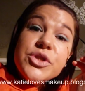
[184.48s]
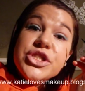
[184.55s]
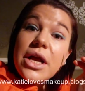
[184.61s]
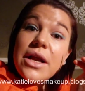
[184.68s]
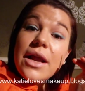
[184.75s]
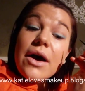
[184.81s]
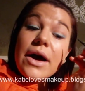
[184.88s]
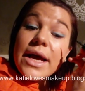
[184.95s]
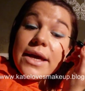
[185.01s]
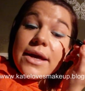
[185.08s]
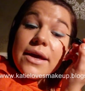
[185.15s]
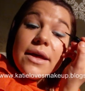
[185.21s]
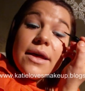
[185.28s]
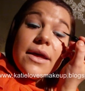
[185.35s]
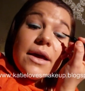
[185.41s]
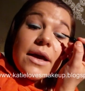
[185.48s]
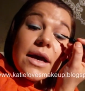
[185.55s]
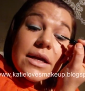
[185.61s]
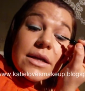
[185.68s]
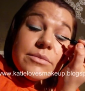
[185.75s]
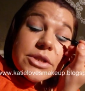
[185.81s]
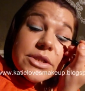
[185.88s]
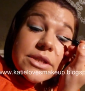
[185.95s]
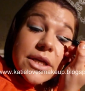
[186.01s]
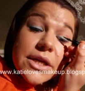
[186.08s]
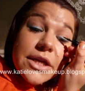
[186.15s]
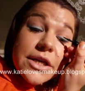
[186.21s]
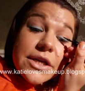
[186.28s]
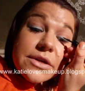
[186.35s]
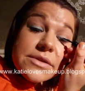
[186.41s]
which I like, and I'm just
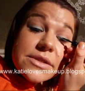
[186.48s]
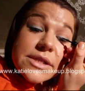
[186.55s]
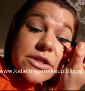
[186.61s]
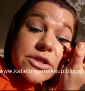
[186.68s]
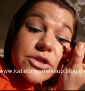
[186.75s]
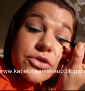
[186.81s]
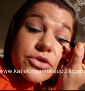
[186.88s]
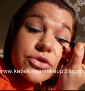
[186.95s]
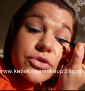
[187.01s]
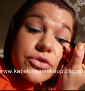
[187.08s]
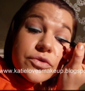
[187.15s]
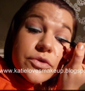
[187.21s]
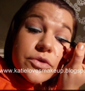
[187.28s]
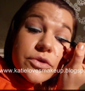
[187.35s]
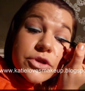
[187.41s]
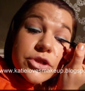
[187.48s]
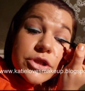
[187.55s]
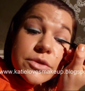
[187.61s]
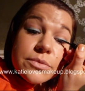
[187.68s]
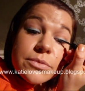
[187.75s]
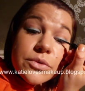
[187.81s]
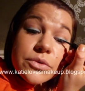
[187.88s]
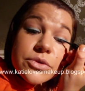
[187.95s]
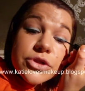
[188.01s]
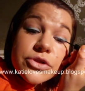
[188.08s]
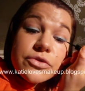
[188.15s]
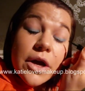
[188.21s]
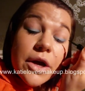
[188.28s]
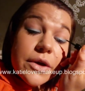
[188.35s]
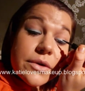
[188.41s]
going to use it to draw small
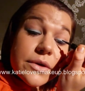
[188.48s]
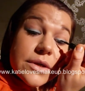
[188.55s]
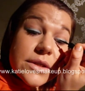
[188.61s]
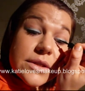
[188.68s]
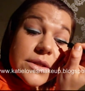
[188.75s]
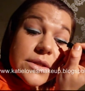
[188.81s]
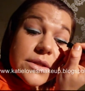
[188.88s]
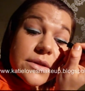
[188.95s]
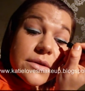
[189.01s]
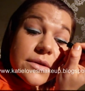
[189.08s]
strokes